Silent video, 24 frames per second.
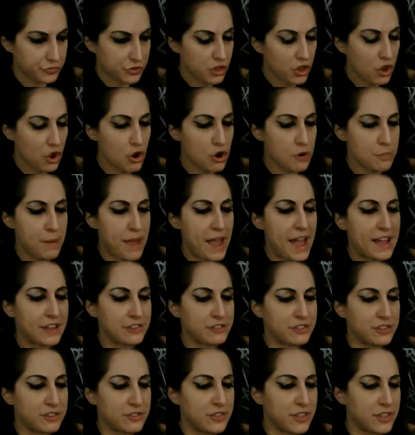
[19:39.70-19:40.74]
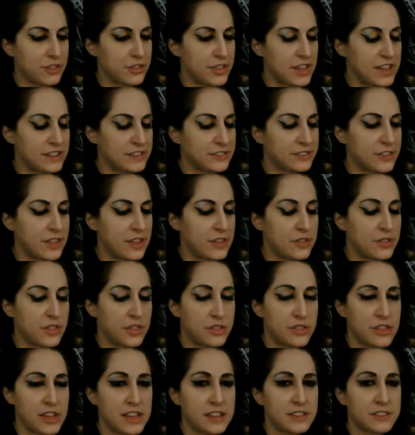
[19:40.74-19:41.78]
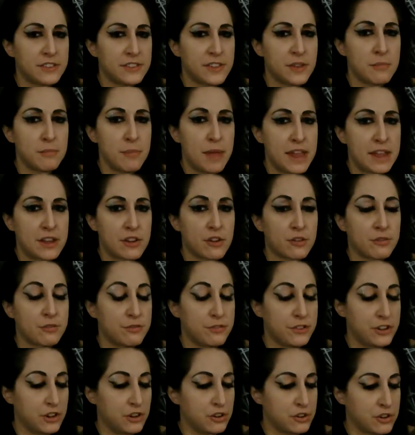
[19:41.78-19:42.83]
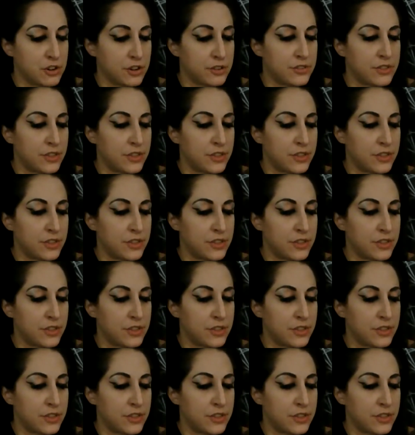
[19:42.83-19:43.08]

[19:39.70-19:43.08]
her passion, the things that make her feel good,